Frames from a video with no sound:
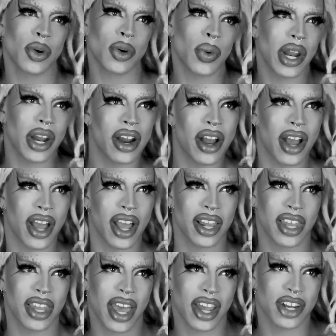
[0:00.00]
to wear
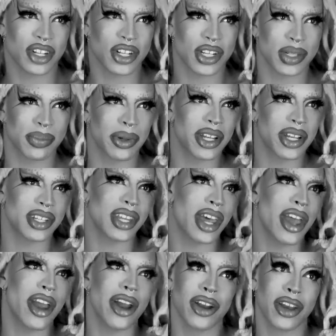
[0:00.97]
eyelashes because
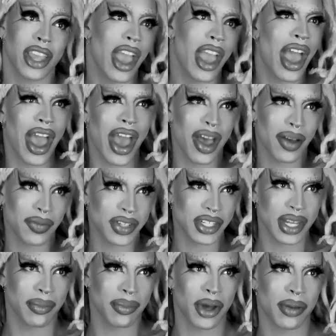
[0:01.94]
I already have
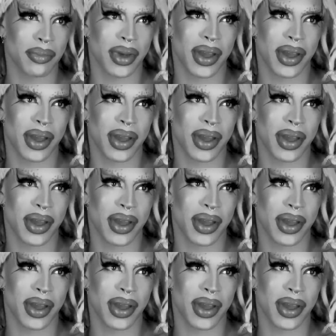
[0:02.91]
some on